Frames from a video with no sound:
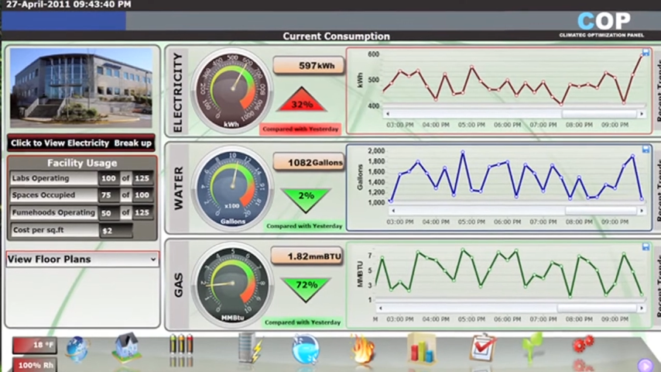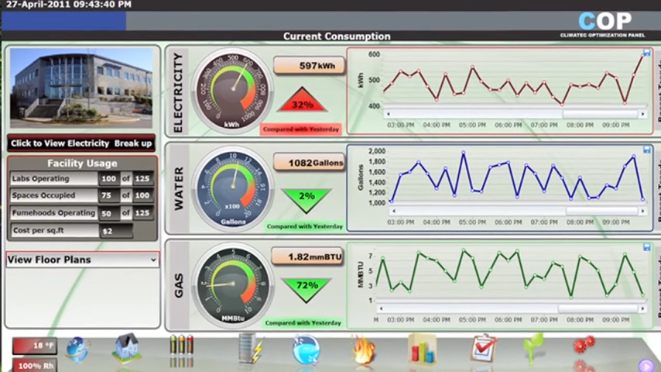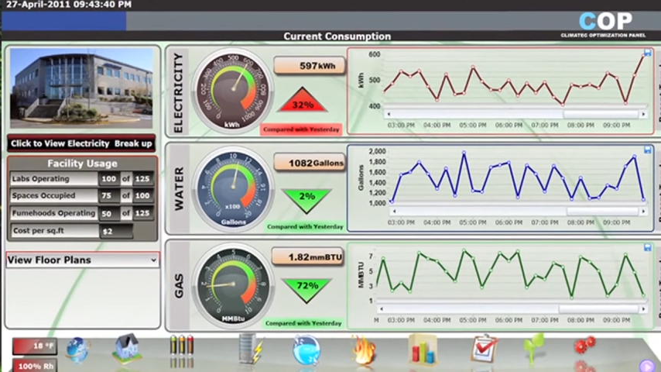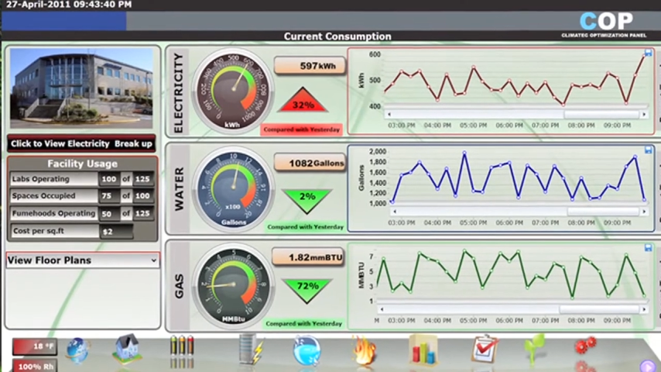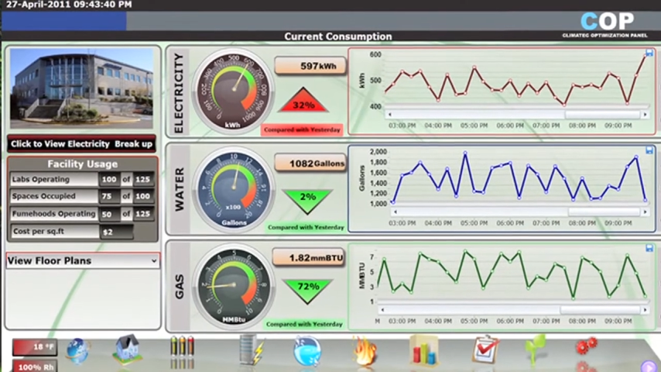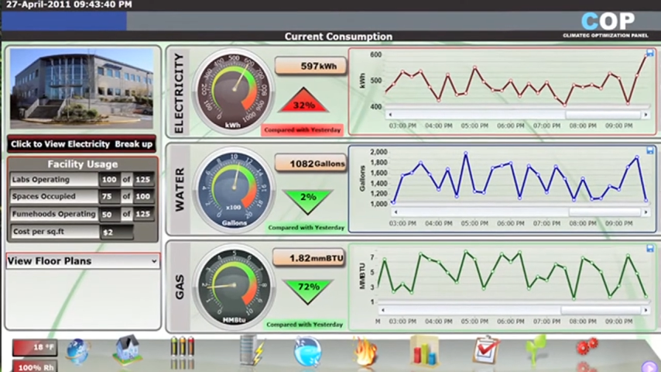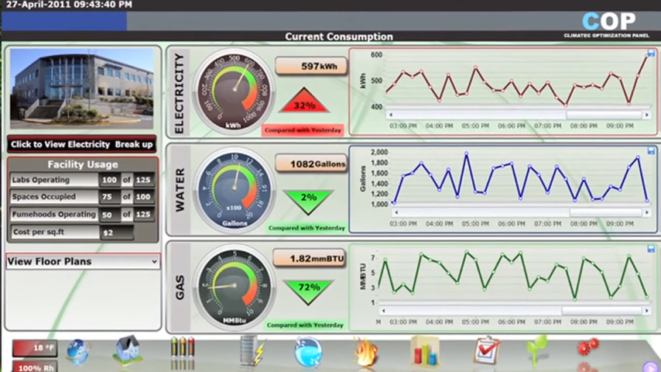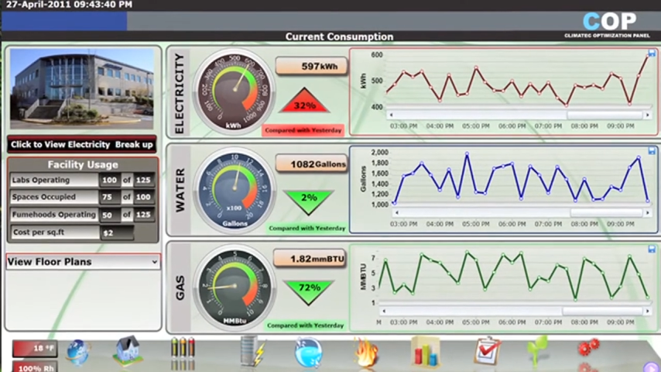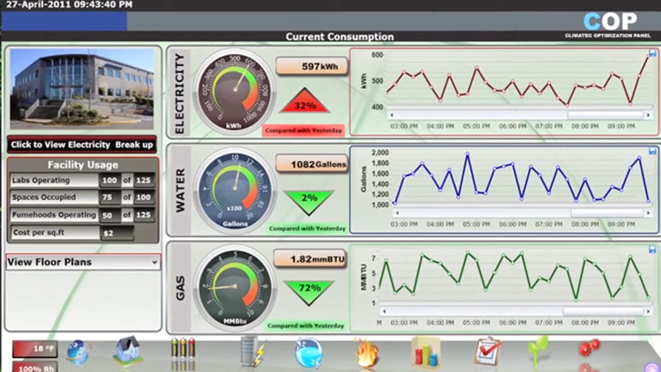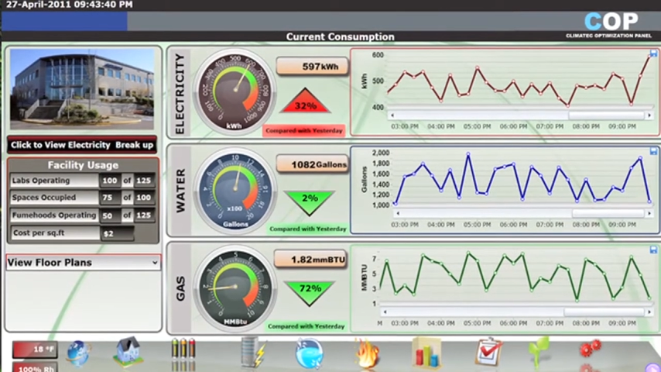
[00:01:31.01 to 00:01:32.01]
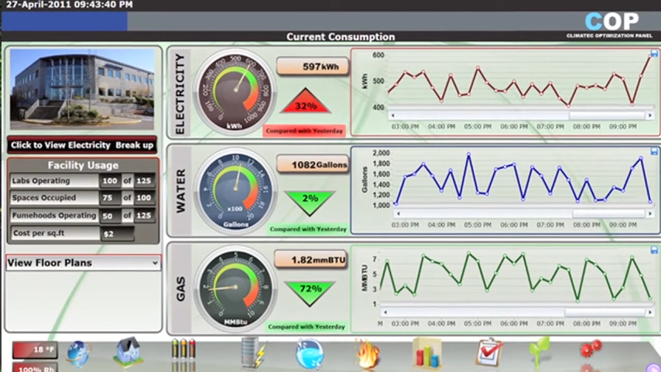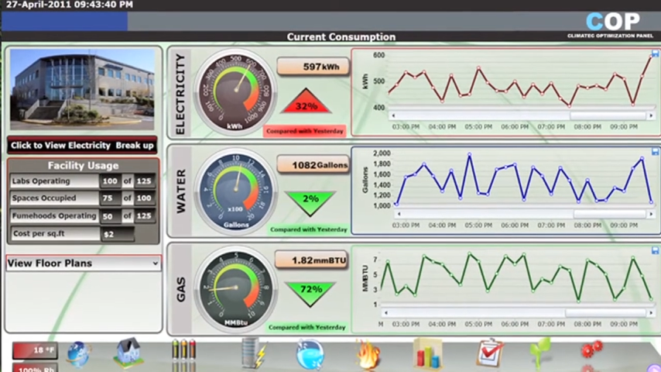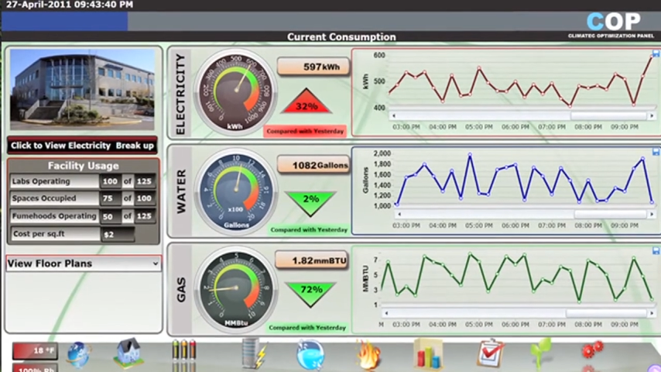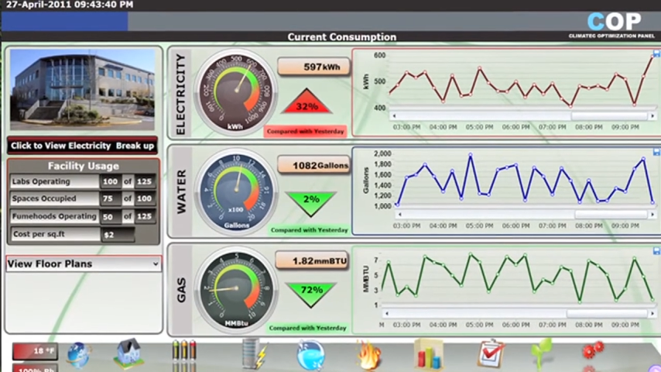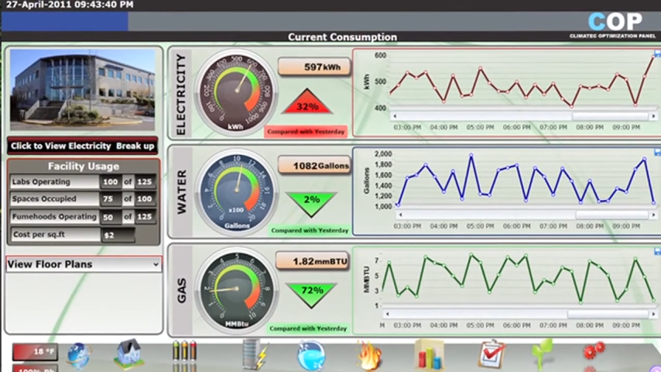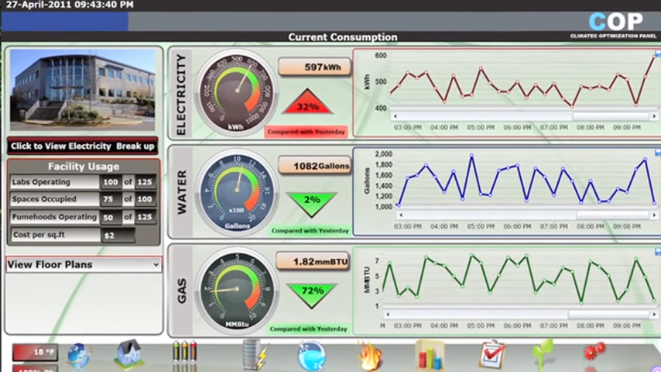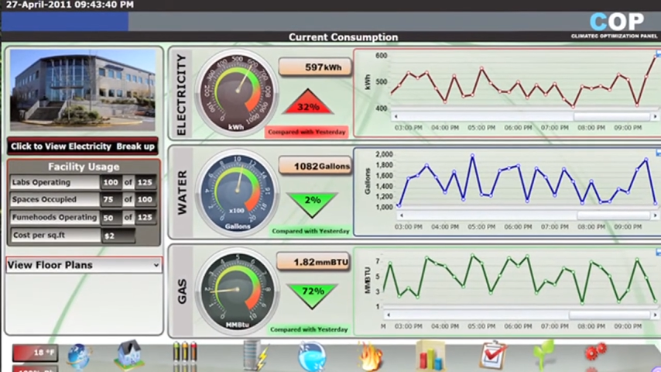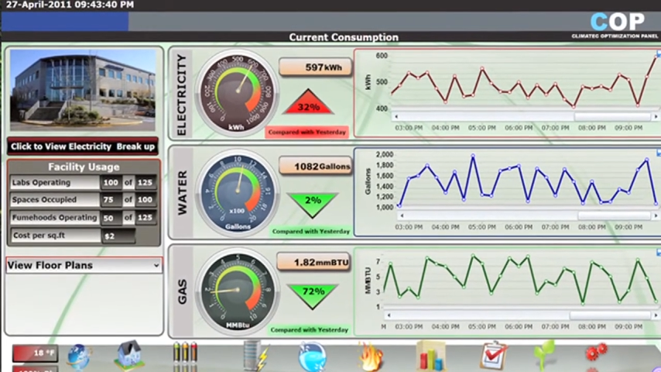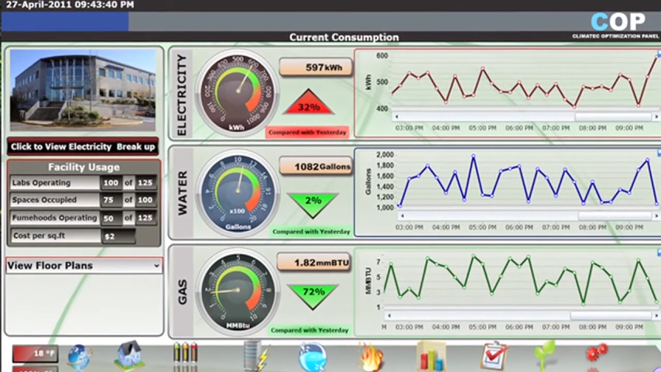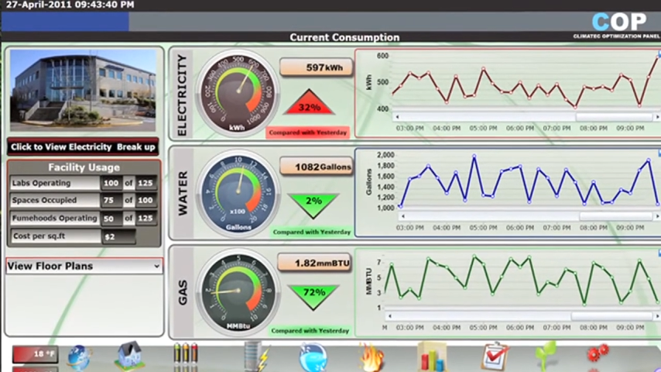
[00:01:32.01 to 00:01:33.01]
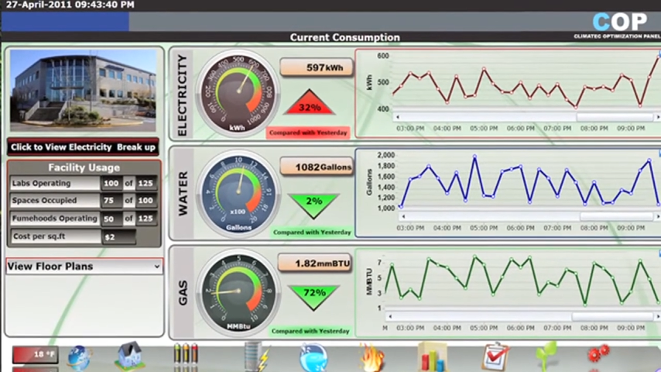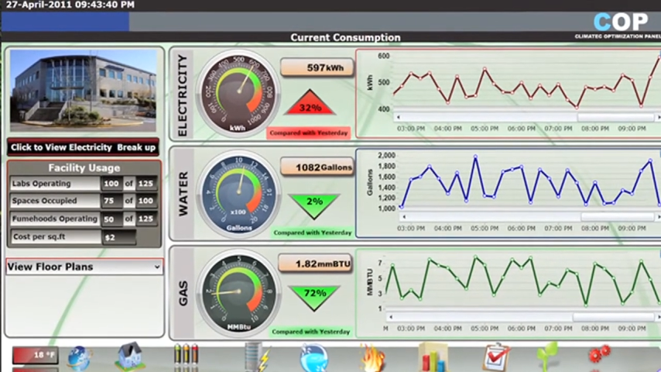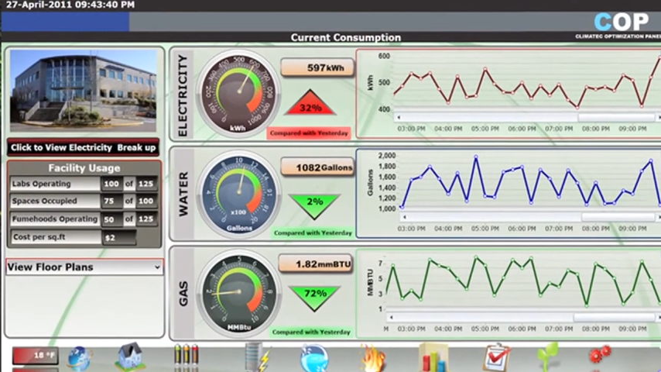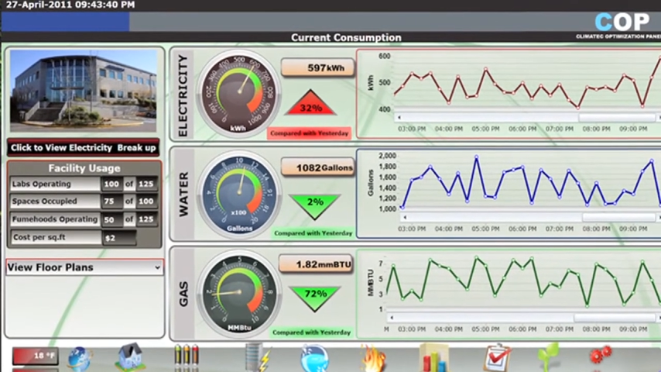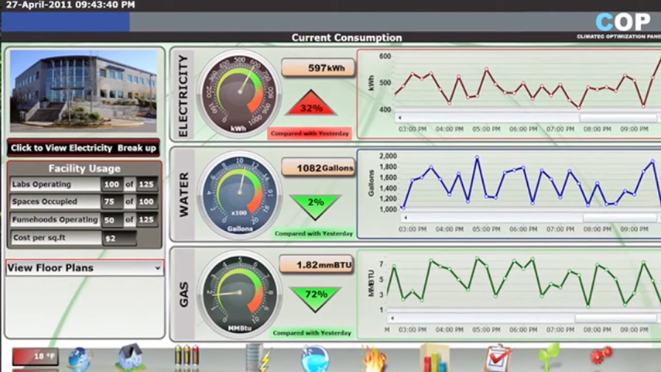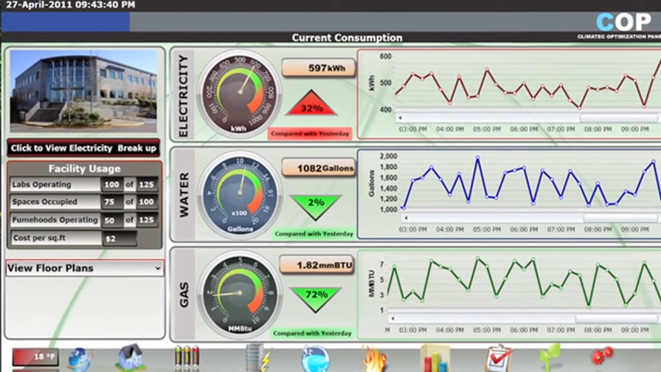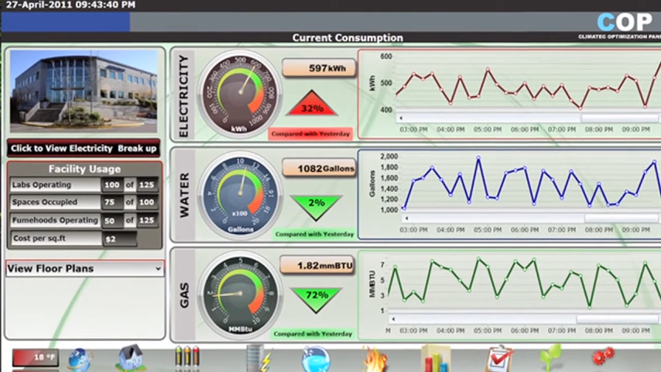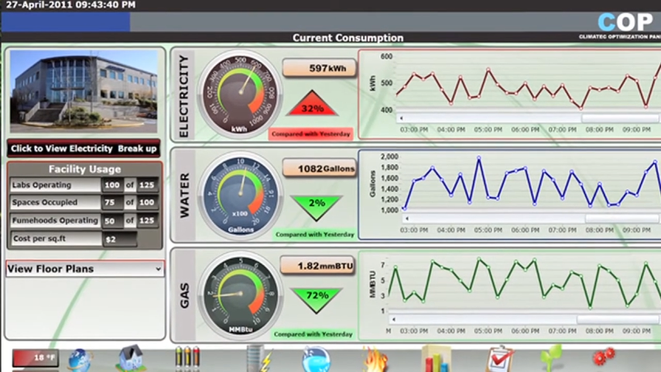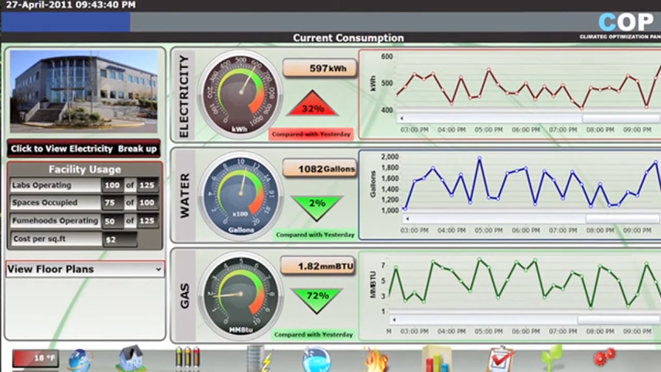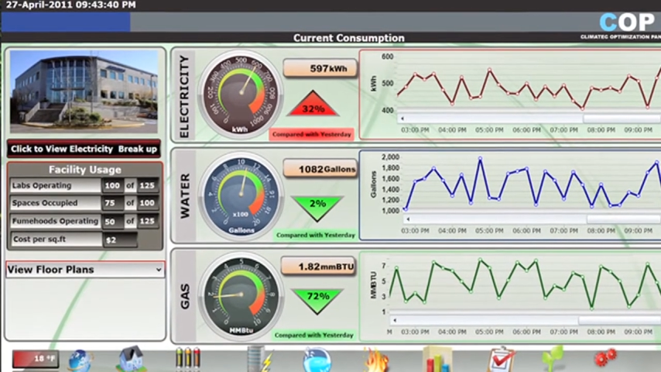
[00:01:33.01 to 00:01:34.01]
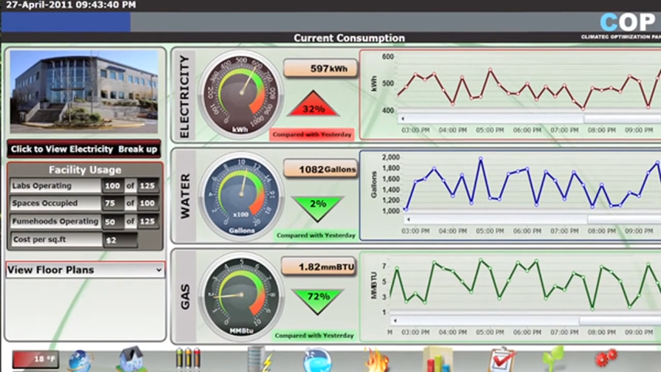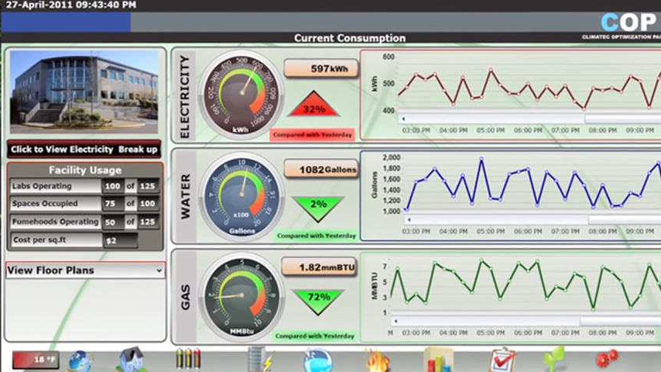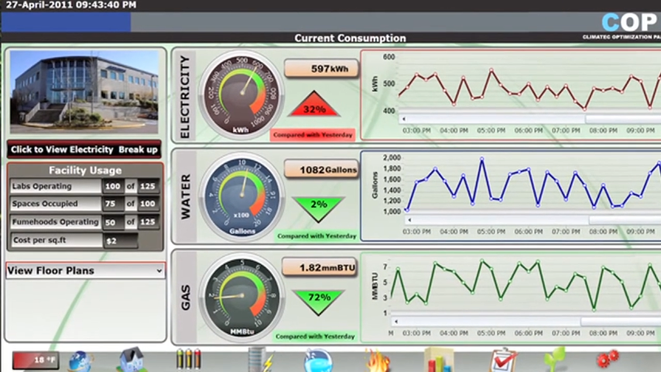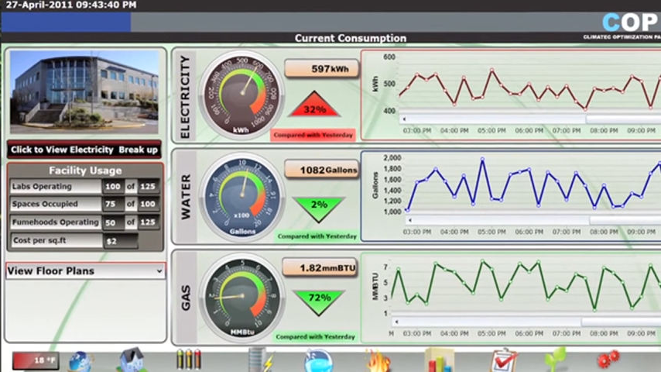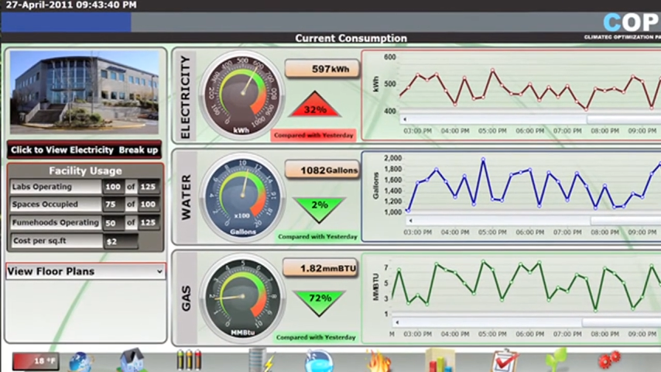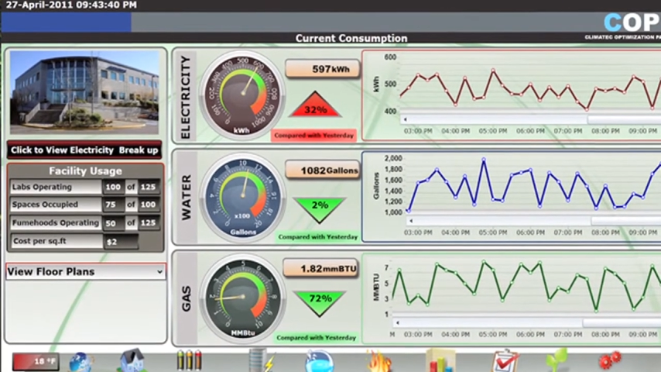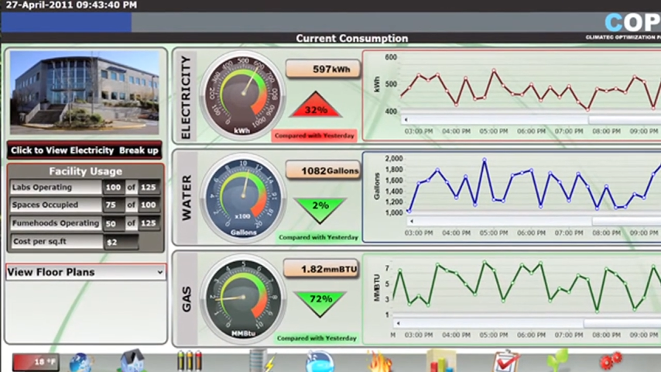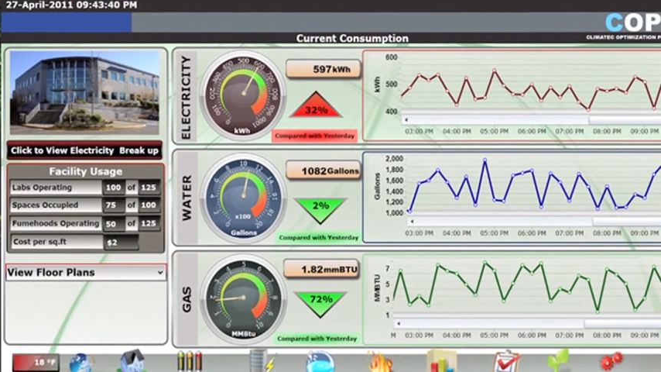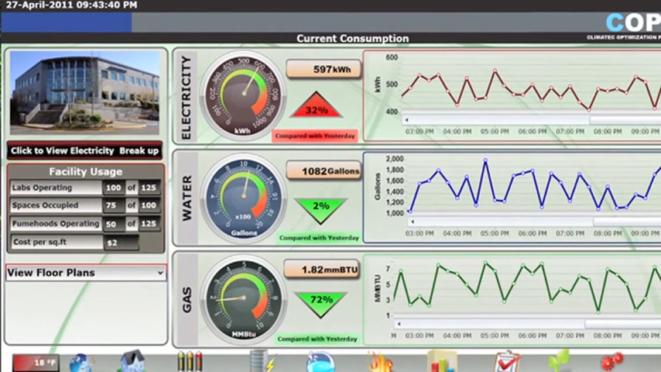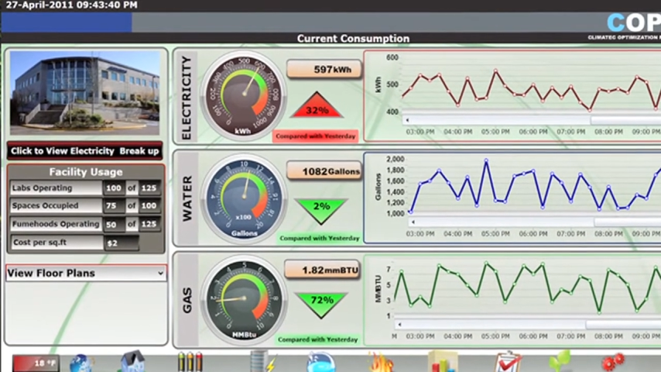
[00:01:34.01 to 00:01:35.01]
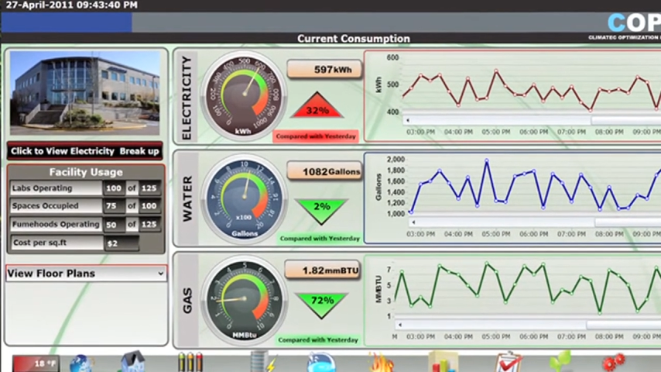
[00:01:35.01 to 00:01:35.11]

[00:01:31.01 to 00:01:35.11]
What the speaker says: [unreadable: no face in view]